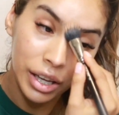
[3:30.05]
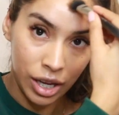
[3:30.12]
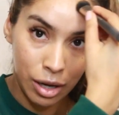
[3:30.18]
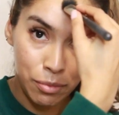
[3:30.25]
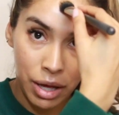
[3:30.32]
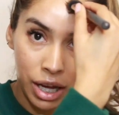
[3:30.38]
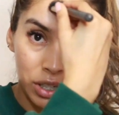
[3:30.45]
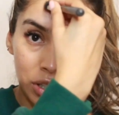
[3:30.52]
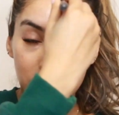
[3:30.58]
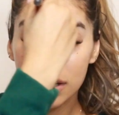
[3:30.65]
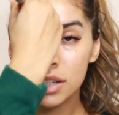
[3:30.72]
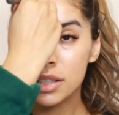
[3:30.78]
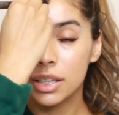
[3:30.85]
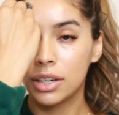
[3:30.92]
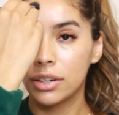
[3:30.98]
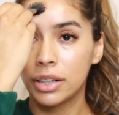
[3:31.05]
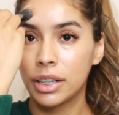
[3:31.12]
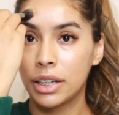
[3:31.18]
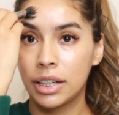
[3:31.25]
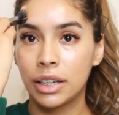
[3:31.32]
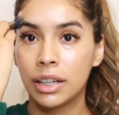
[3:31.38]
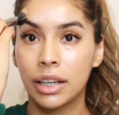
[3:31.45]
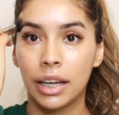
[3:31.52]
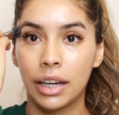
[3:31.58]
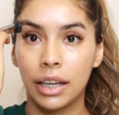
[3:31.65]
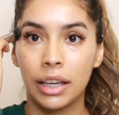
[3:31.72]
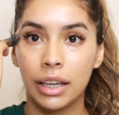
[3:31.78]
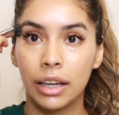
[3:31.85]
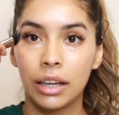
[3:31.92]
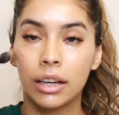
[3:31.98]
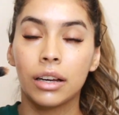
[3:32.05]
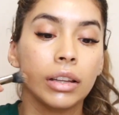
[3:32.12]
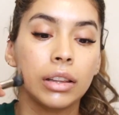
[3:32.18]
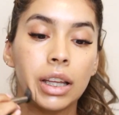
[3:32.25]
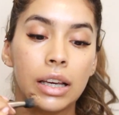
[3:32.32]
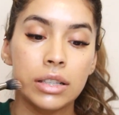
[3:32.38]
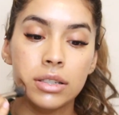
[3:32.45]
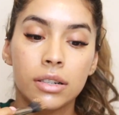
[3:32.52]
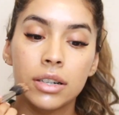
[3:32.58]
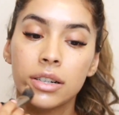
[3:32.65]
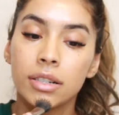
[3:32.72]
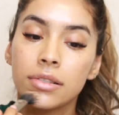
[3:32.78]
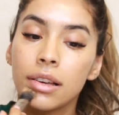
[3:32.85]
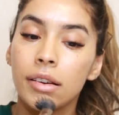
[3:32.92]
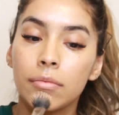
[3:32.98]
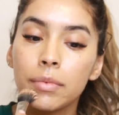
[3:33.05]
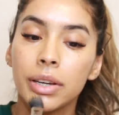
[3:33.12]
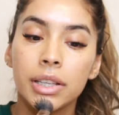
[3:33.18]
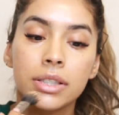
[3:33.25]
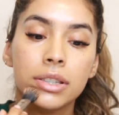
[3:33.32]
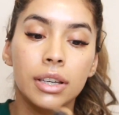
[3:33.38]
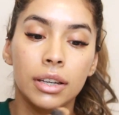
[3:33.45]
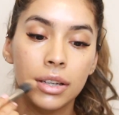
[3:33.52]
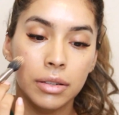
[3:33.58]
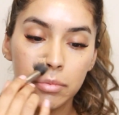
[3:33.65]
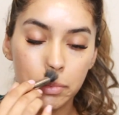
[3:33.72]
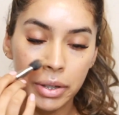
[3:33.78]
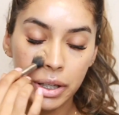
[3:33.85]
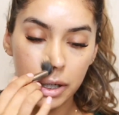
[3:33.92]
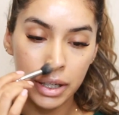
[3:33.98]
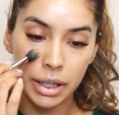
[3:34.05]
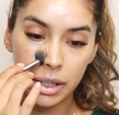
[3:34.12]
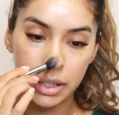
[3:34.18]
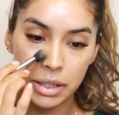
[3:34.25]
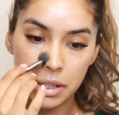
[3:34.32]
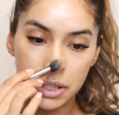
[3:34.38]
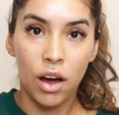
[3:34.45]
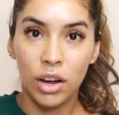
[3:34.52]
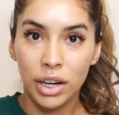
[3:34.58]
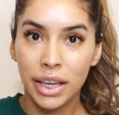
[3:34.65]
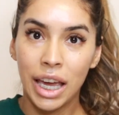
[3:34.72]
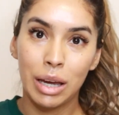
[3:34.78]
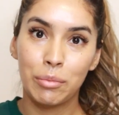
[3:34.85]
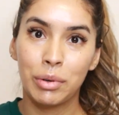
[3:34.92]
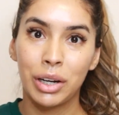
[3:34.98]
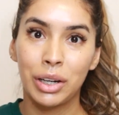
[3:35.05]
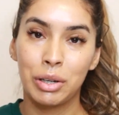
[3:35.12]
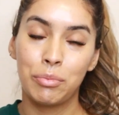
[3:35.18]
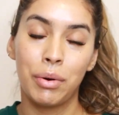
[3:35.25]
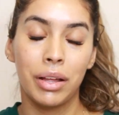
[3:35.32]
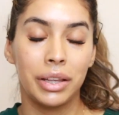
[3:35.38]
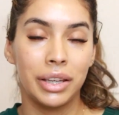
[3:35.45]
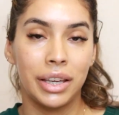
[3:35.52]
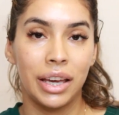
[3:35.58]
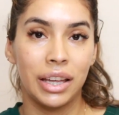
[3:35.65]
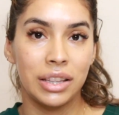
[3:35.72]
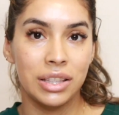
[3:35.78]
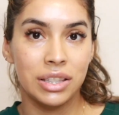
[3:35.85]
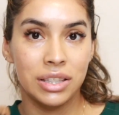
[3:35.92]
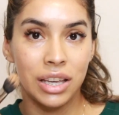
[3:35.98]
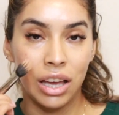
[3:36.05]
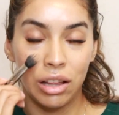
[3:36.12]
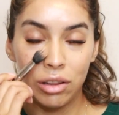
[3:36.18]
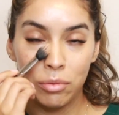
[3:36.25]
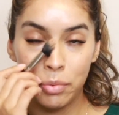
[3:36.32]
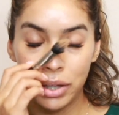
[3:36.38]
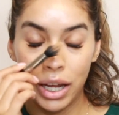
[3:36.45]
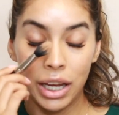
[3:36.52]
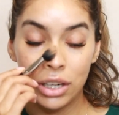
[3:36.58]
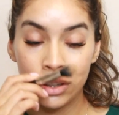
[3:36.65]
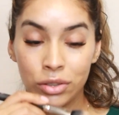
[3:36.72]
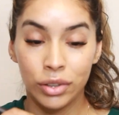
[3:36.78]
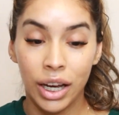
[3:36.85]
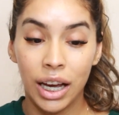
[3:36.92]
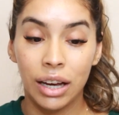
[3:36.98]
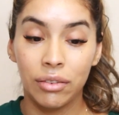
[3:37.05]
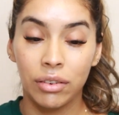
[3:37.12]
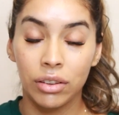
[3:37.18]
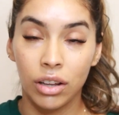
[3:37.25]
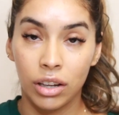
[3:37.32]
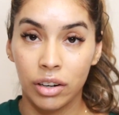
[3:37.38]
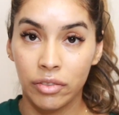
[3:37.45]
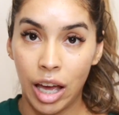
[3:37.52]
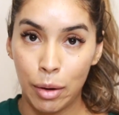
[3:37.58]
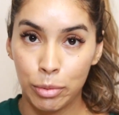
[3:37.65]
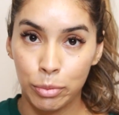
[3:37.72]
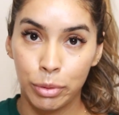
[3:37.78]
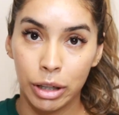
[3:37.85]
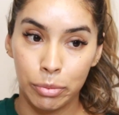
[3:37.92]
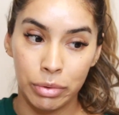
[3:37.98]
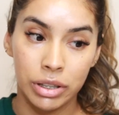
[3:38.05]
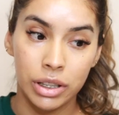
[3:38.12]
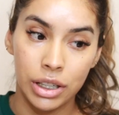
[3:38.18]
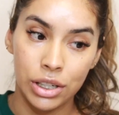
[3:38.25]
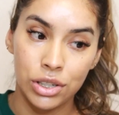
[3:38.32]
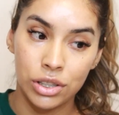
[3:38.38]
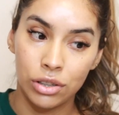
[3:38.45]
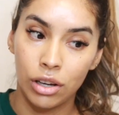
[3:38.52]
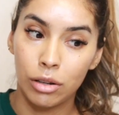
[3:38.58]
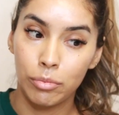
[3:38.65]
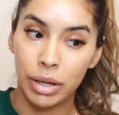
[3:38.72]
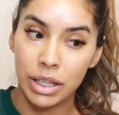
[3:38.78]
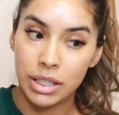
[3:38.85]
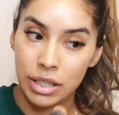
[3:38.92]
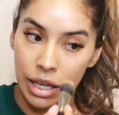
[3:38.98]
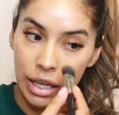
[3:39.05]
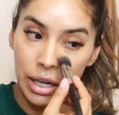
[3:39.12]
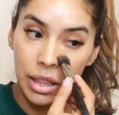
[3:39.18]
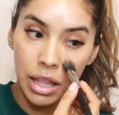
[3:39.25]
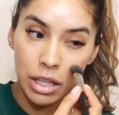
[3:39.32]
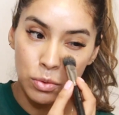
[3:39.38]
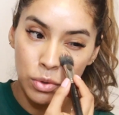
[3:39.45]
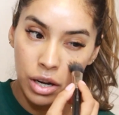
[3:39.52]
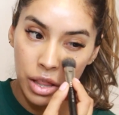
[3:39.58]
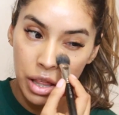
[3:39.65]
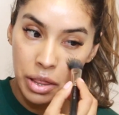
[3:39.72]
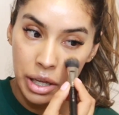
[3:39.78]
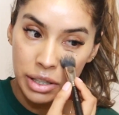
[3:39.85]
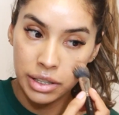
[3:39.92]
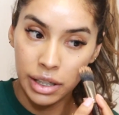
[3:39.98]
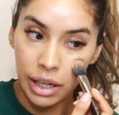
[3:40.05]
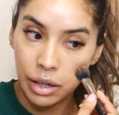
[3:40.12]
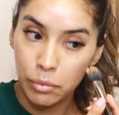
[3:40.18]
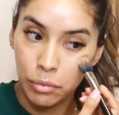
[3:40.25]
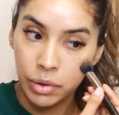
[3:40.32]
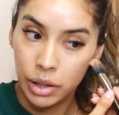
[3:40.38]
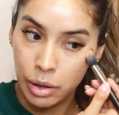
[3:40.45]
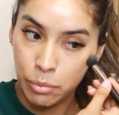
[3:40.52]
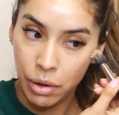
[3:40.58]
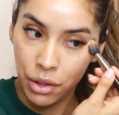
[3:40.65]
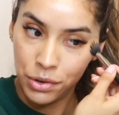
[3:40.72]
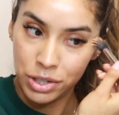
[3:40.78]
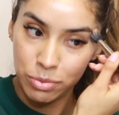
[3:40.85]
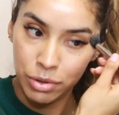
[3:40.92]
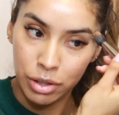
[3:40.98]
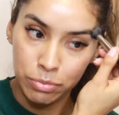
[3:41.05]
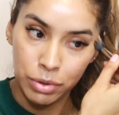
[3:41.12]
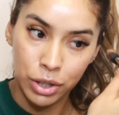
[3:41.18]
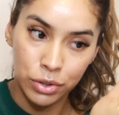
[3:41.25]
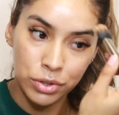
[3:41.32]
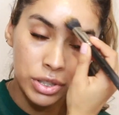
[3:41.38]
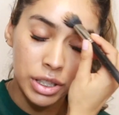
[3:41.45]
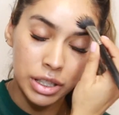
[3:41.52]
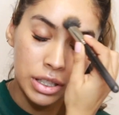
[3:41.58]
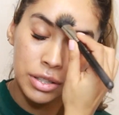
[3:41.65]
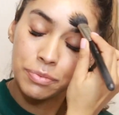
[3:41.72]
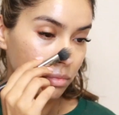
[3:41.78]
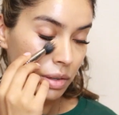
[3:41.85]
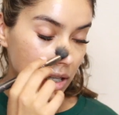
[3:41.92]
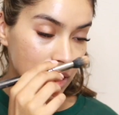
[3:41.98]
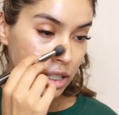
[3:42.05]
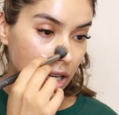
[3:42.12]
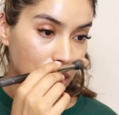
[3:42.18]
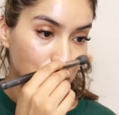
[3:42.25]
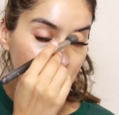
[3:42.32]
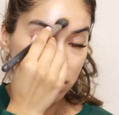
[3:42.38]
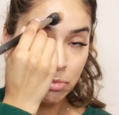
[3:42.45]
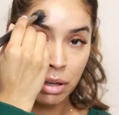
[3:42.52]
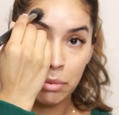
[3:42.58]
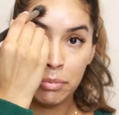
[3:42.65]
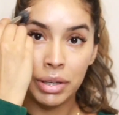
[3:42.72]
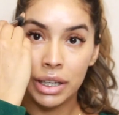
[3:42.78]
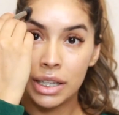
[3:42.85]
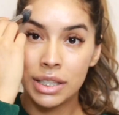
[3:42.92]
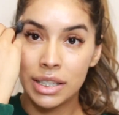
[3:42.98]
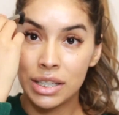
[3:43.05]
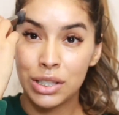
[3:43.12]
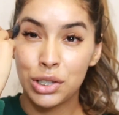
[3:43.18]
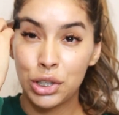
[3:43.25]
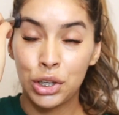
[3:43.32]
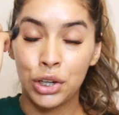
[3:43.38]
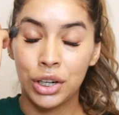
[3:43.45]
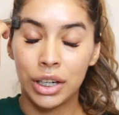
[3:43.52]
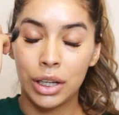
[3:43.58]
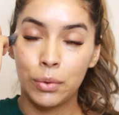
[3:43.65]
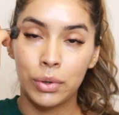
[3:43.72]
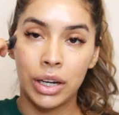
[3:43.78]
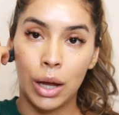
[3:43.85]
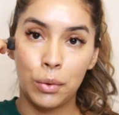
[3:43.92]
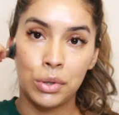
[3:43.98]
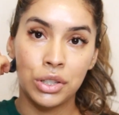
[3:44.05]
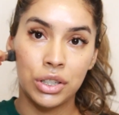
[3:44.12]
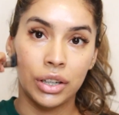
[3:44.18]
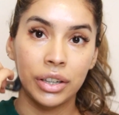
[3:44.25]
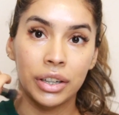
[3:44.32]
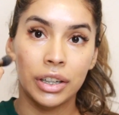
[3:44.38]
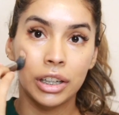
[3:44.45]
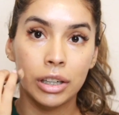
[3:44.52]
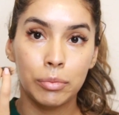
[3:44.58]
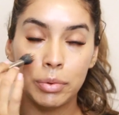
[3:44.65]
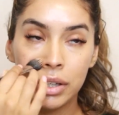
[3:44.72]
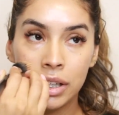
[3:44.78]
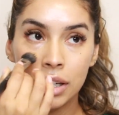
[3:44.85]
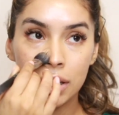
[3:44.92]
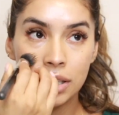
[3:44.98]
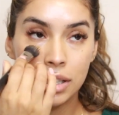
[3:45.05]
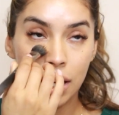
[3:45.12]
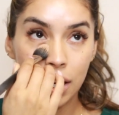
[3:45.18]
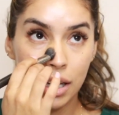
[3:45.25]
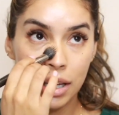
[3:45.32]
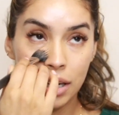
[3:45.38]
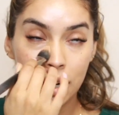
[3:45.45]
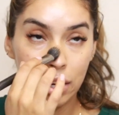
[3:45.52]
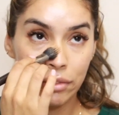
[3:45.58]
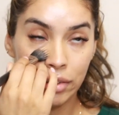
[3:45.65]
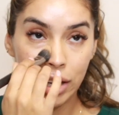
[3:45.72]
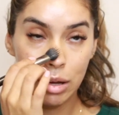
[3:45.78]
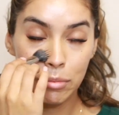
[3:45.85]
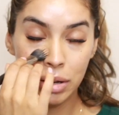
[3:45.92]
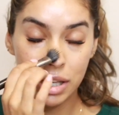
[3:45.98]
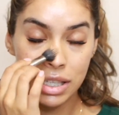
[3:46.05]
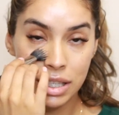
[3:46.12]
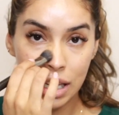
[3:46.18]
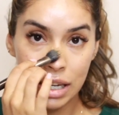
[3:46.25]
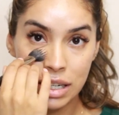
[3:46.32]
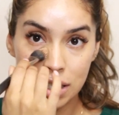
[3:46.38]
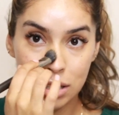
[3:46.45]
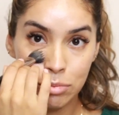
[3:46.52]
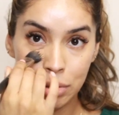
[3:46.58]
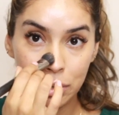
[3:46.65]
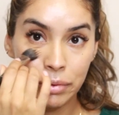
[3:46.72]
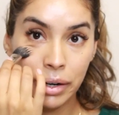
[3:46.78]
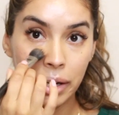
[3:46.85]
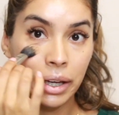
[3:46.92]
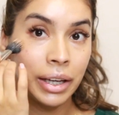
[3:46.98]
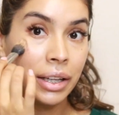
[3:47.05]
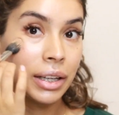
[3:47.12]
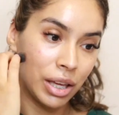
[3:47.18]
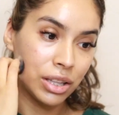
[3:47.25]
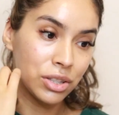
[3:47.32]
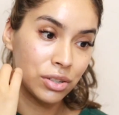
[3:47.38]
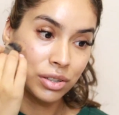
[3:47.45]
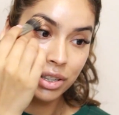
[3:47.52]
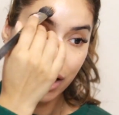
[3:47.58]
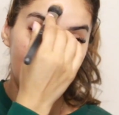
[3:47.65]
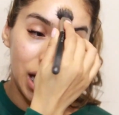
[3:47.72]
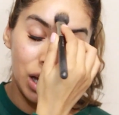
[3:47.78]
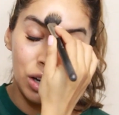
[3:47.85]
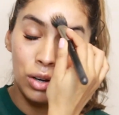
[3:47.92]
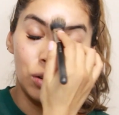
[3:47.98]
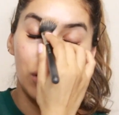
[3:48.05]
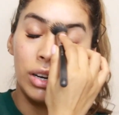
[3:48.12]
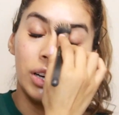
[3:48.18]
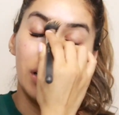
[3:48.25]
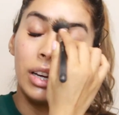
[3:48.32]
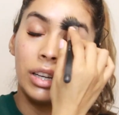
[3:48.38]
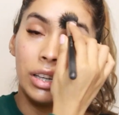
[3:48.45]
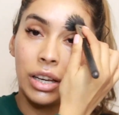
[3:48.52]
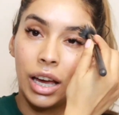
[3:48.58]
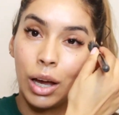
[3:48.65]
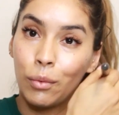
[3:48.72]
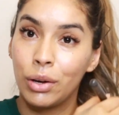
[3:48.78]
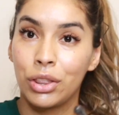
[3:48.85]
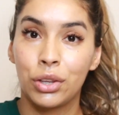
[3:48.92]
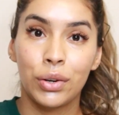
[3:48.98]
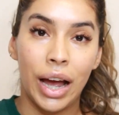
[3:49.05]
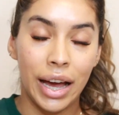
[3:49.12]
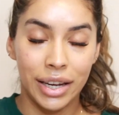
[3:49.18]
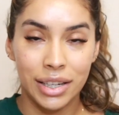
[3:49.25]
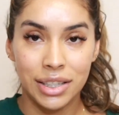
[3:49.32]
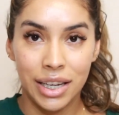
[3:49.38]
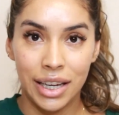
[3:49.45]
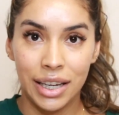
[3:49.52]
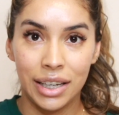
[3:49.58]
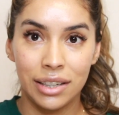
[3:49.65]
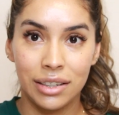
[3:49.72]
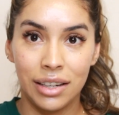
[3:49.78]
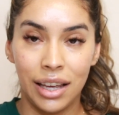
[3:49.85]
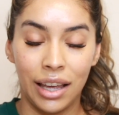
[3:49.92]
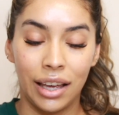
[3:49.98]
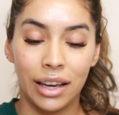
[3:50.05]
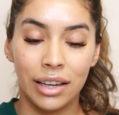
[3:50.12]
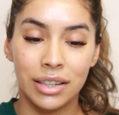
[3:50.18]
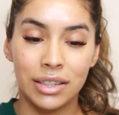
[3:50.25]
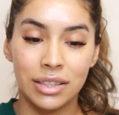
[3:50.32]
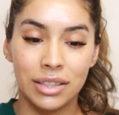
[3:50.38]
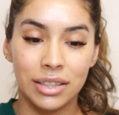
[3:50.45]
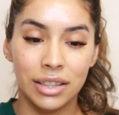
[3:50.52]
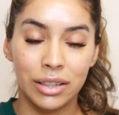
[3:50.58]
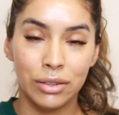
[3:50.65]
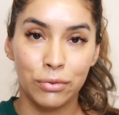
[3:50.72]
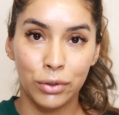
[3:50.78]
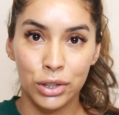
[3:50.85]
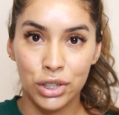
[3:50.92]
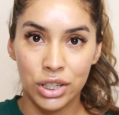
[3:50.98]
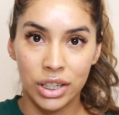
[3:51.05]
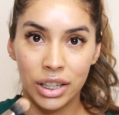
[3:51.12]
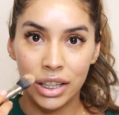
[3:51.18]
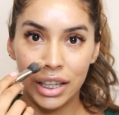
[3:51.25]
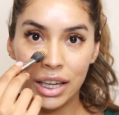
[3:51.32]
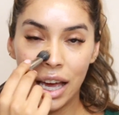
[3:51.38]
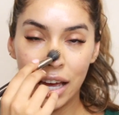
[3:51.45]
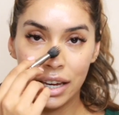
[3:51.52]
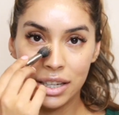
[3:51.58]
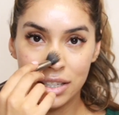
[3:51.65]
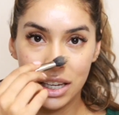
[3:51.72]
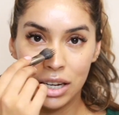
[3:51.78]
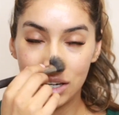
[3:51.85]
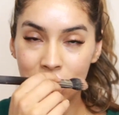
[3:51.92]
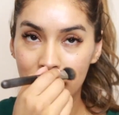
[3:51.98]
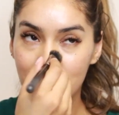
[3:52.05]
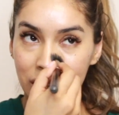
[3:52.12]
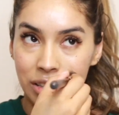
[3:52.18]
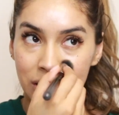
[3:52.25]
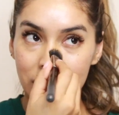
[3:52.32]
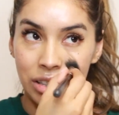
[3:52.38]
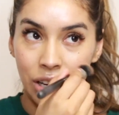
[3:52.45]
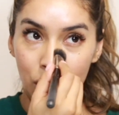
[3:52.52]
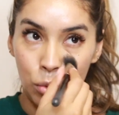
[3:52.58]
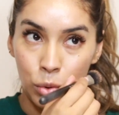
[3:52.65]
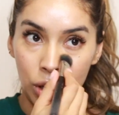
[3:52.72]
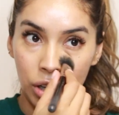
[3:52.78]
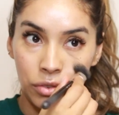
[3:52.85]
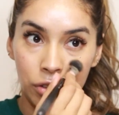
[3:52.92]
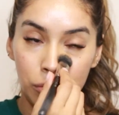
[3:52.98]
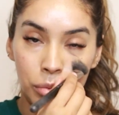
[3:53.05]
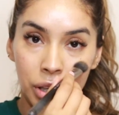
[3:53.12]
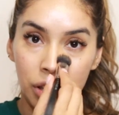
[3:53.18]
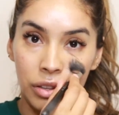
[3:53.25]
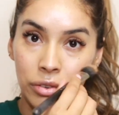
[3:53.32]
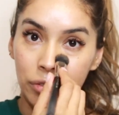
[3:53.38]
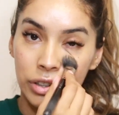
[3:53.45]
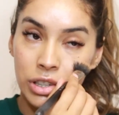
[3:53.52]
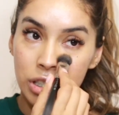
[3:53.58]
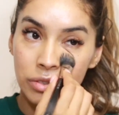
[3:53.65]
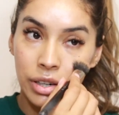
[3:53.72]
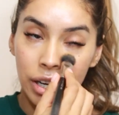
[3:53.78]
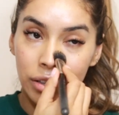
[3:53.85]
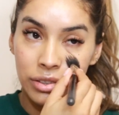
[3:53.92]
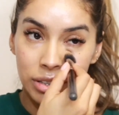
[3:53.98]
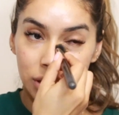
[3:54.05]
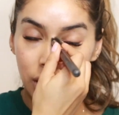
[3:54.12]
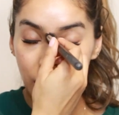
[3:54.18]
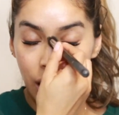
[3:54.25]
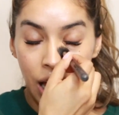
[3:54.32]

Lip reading: I'm actually considering getting lasers on my skin because on camera you probably can't tell, but I do have a lot of hyperpigmentation on my skin, and that's one of the things that really bothers me the most. Is my skin was my biggest insecurity when I was younger because I can never get my skin to be right. And so now I went through Accutane, and unfortunately Accutane did not work for me the first round.